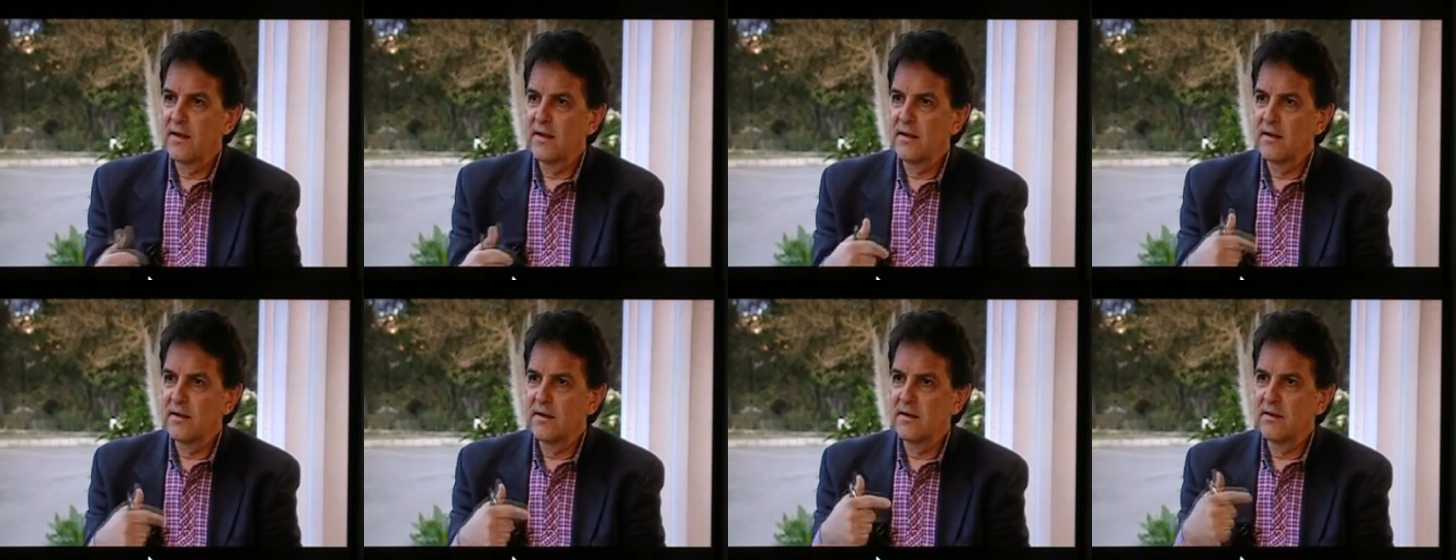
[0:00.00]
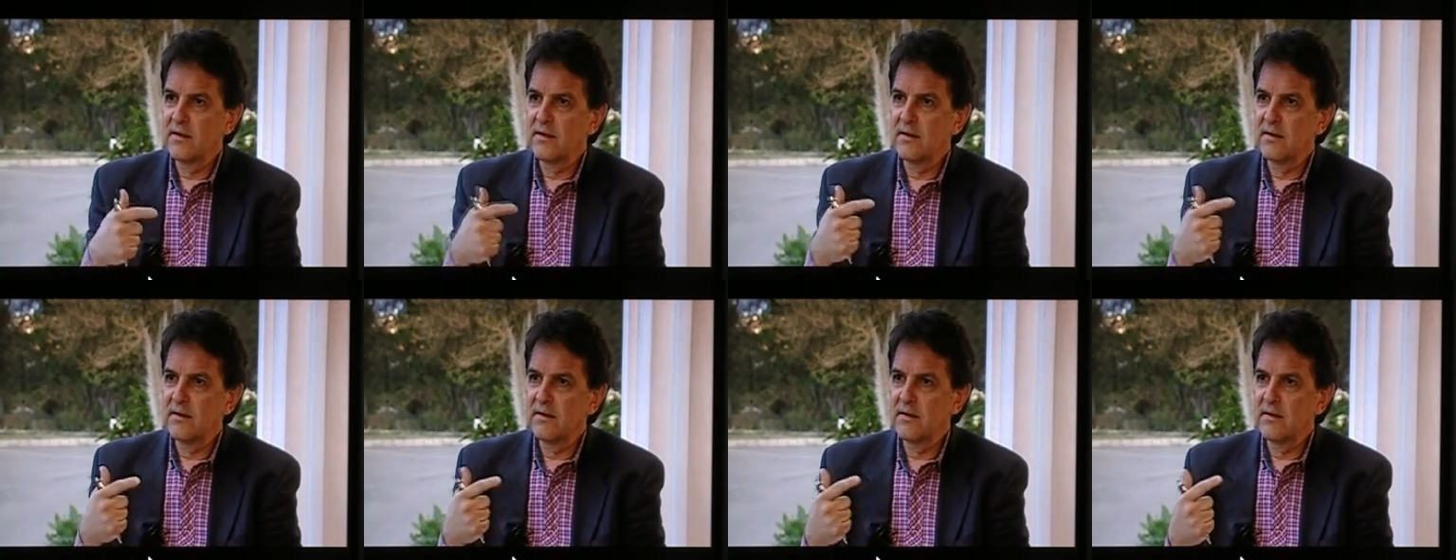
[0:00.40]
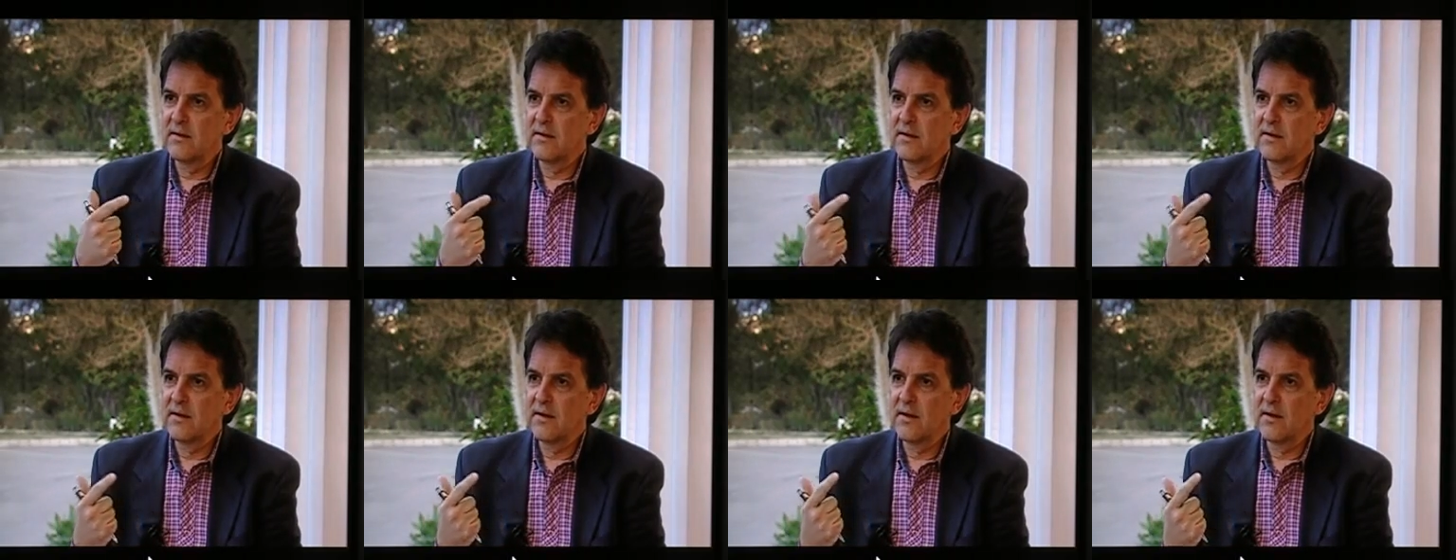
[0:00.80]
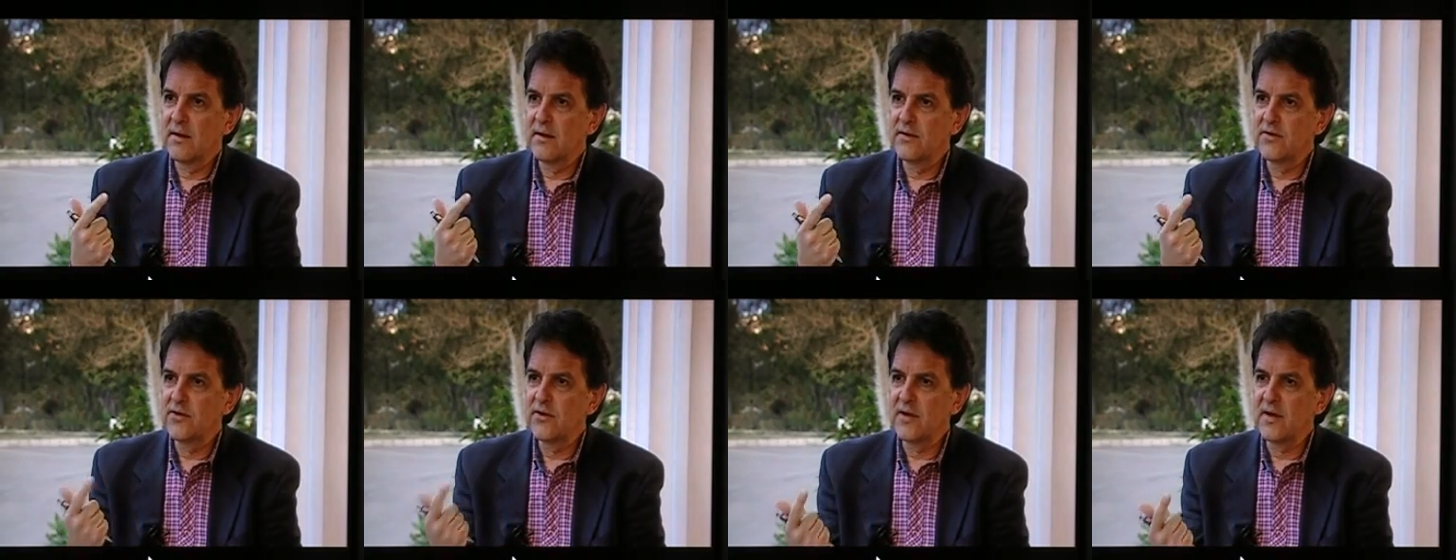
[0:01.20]

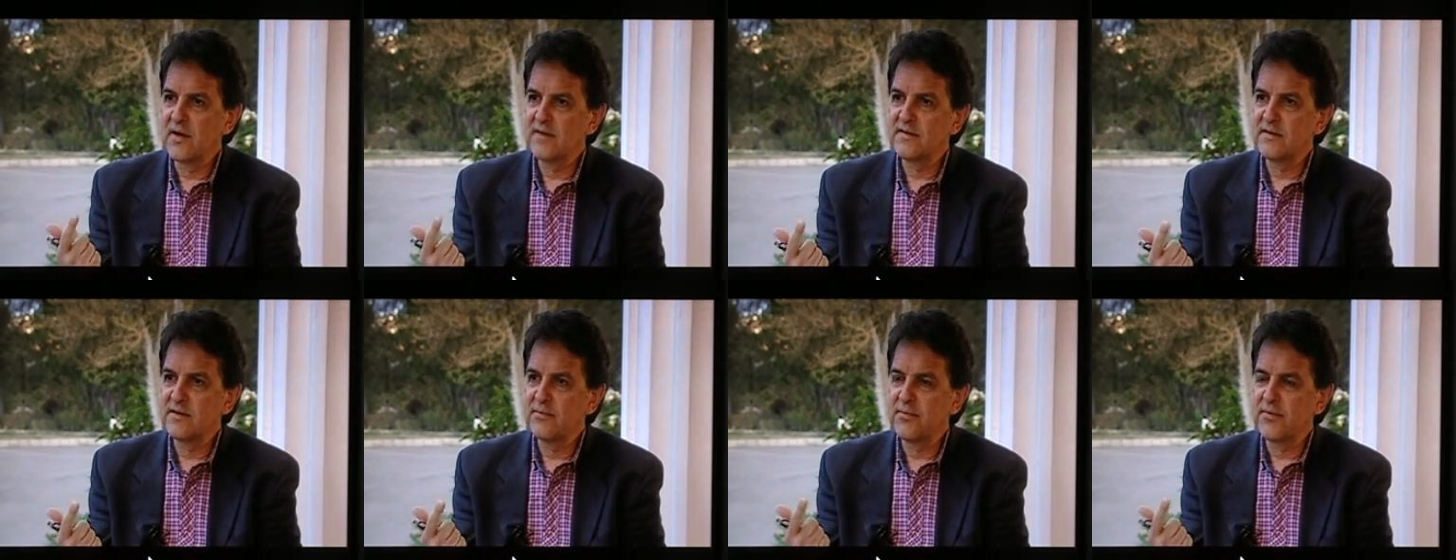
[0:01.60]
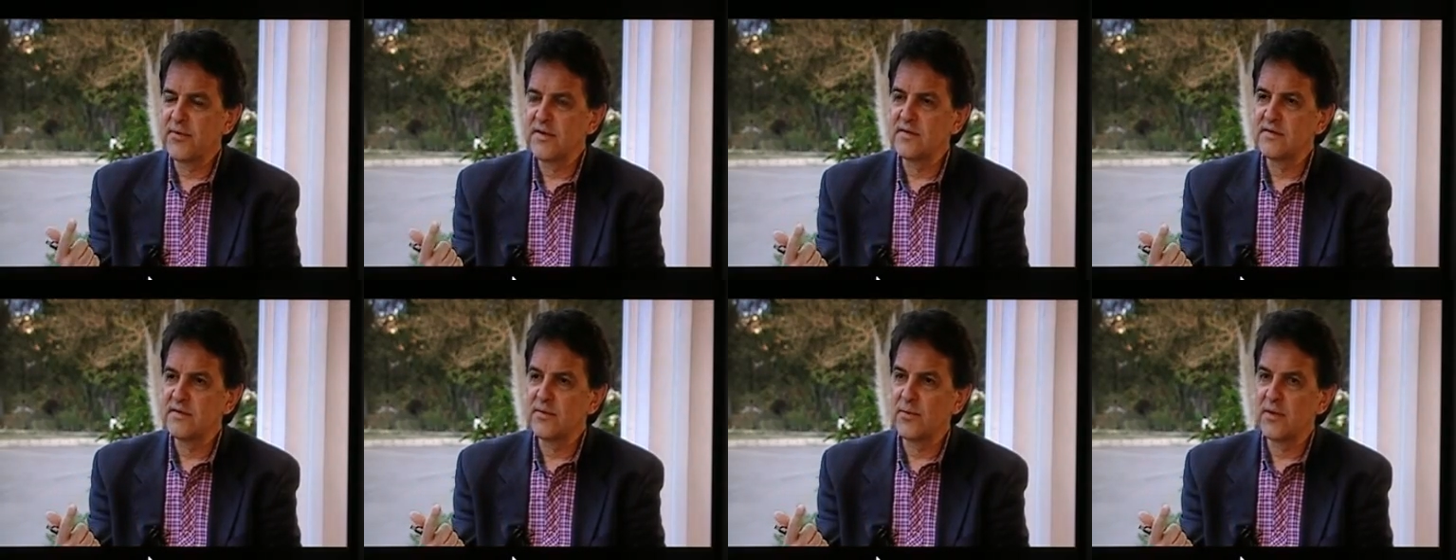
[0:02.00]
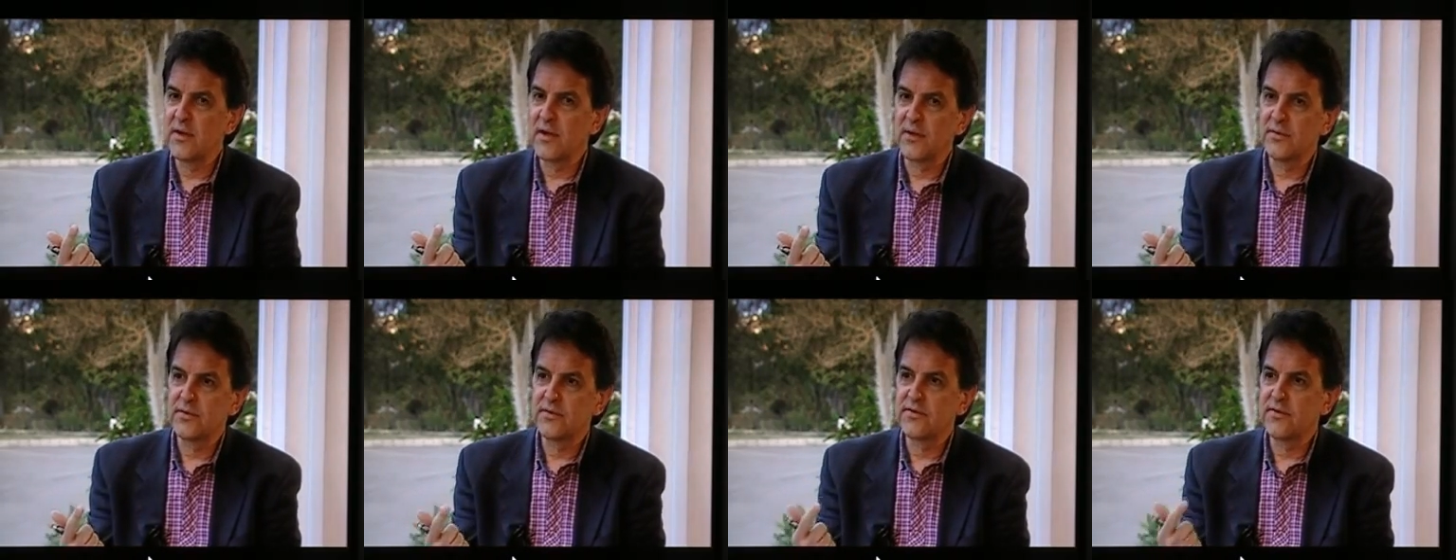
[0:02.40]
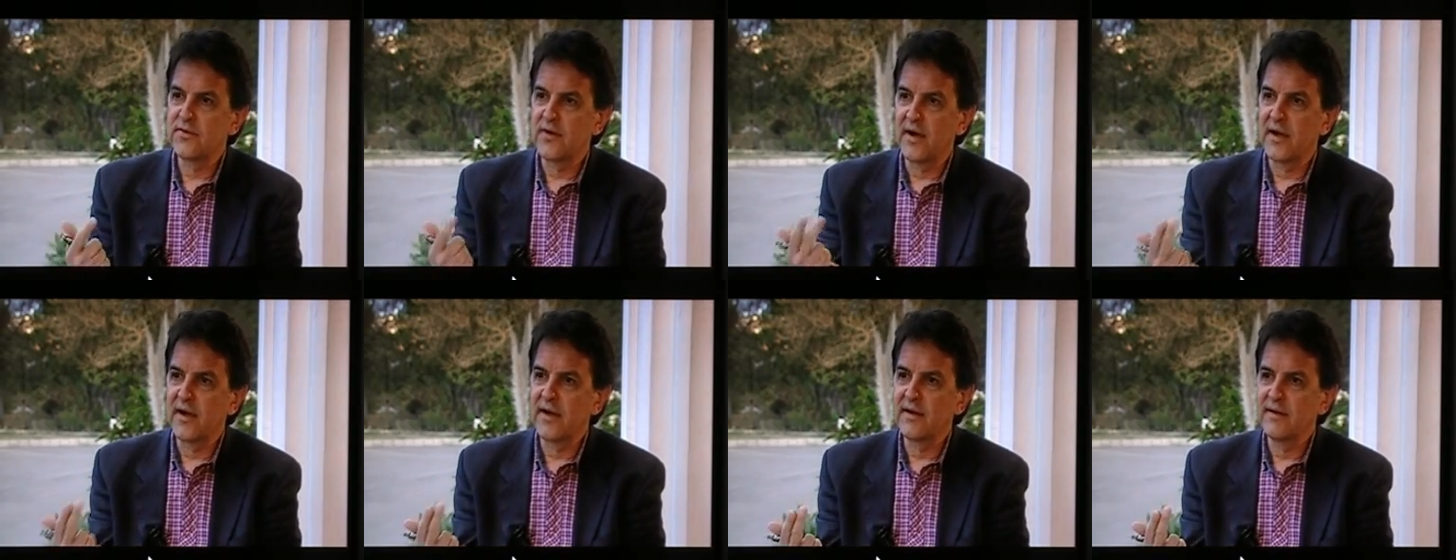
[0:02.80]
a journalist in prison without
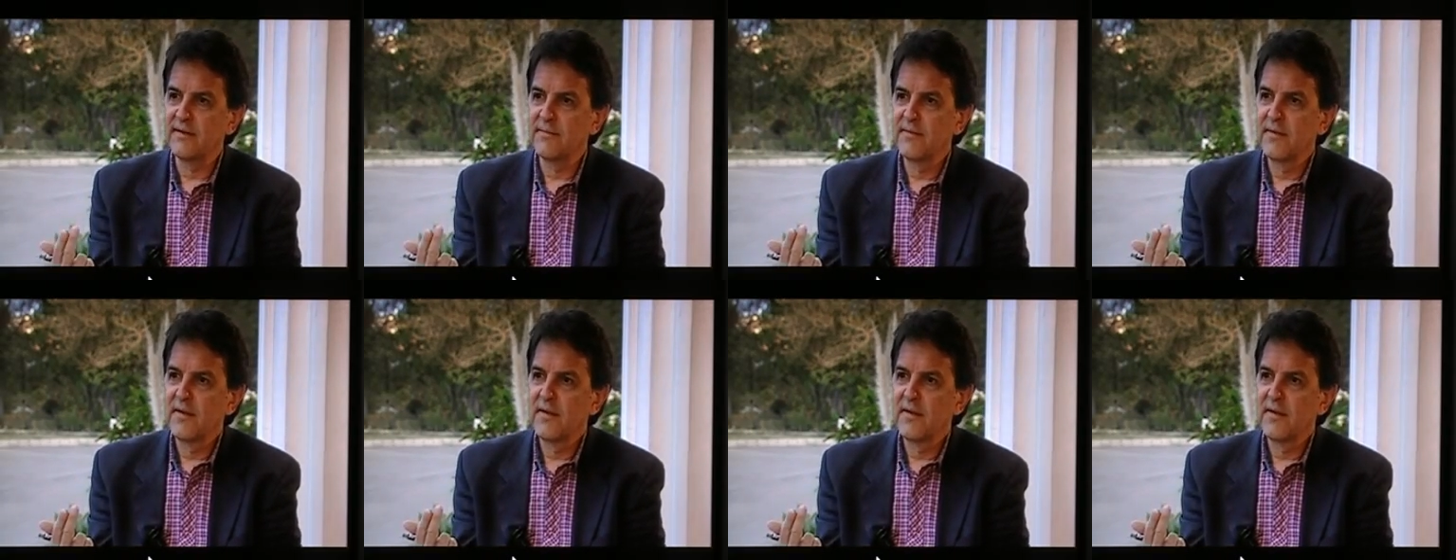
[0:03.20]
trial,